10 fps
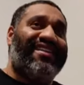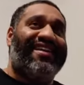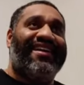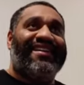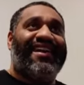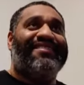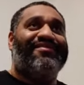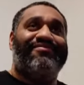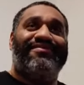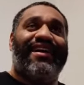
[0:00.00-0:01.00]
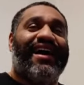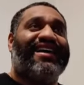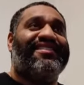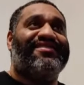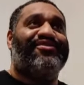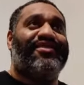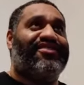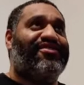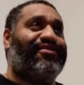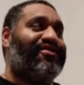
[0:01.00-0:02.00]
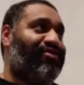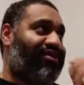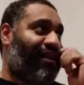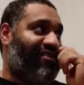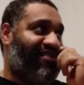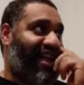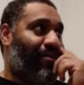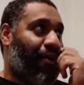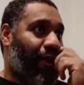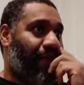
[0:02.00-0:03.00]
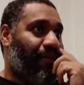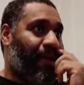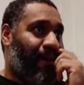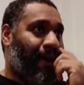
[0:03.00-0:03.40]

and I guess this was my same argument